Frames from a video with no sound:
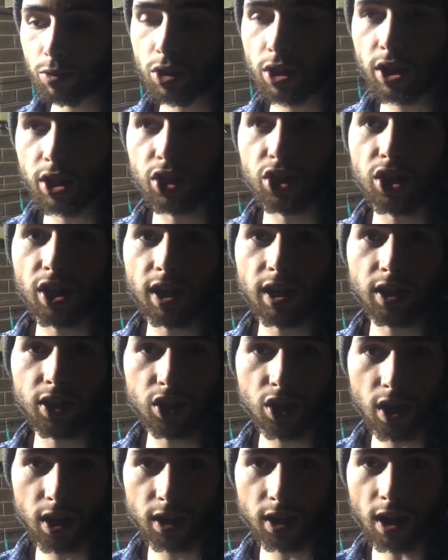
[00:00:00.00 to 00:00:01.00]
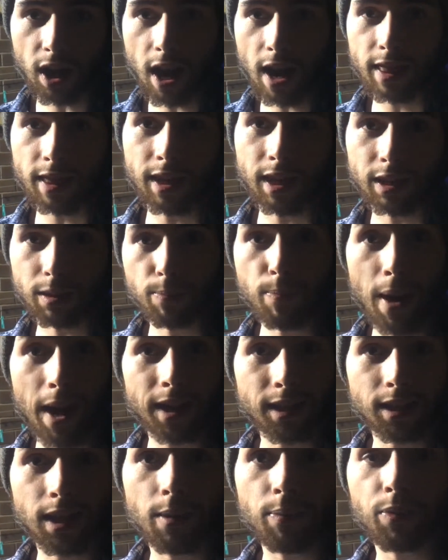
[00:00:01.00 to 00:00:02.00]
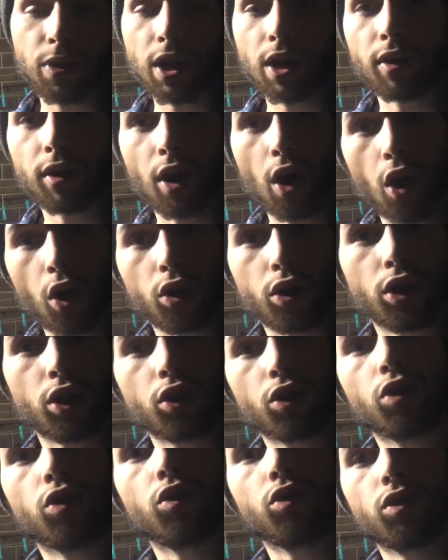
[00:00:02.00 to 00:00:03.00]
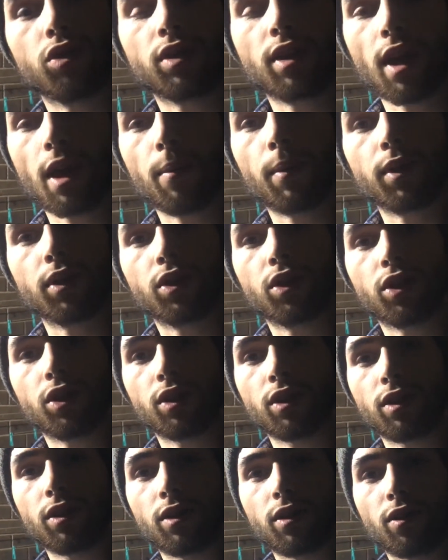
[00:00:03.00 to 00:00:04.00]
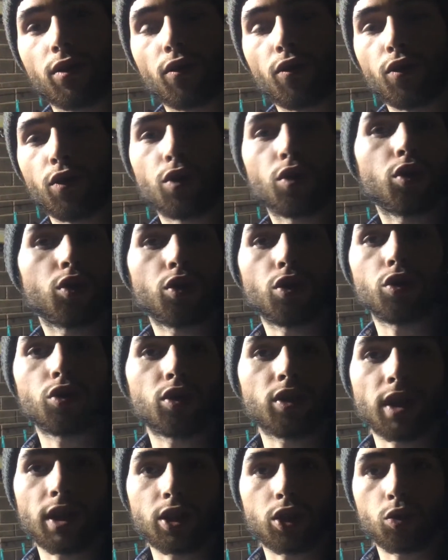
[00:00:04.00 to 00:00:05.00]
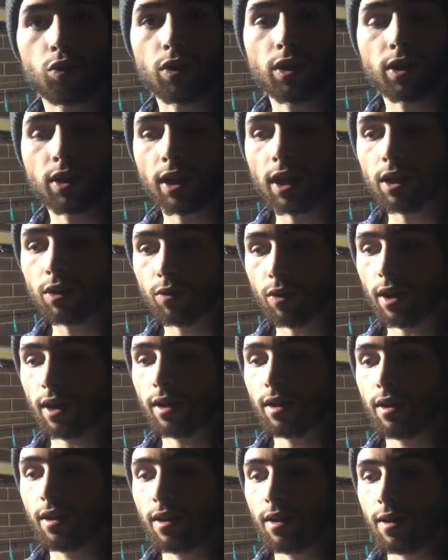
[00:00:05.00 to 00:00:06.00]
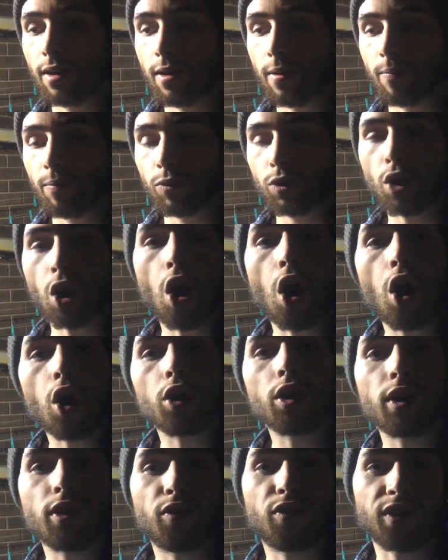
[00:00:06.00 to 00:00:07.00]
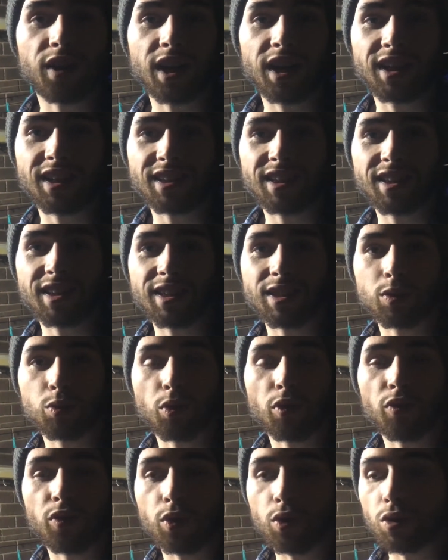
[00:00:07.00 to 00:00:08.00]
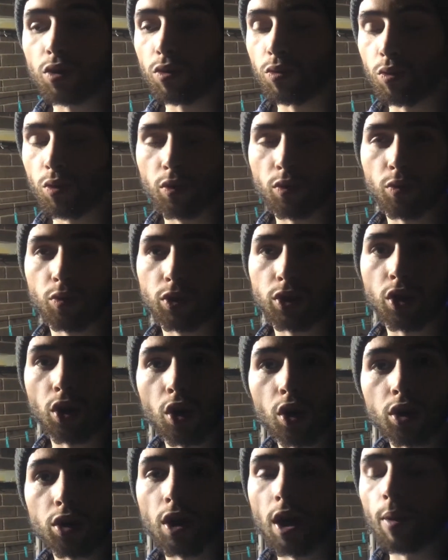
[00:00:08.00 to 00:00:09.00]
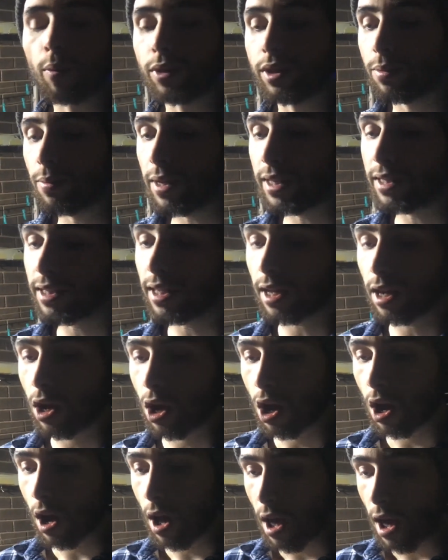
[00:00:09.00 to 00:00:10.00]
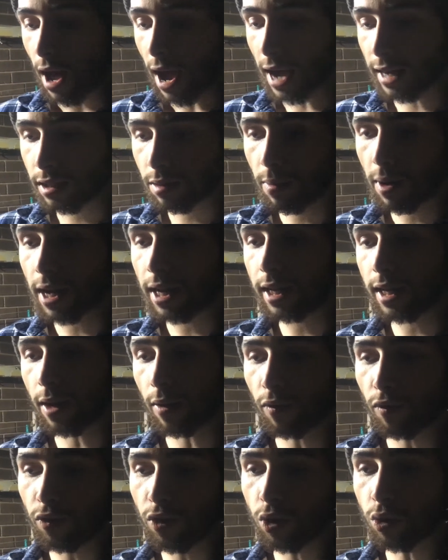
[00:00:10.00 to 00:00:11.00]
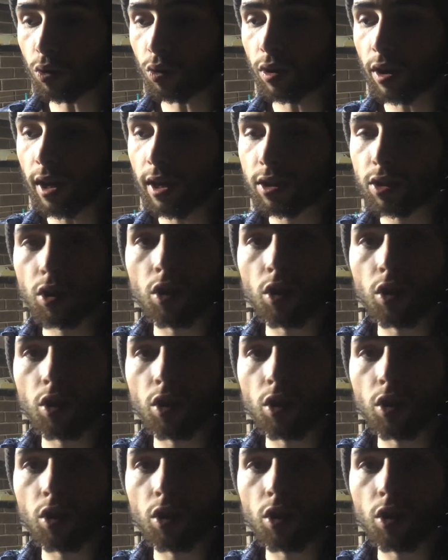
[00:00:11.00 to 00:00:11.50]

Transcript: to the injector and then it's backed up there and it only uses how much fuel it uses as you accelerate. Totally forgetting that there's a return line, which means that as I'm heating up fuel, it's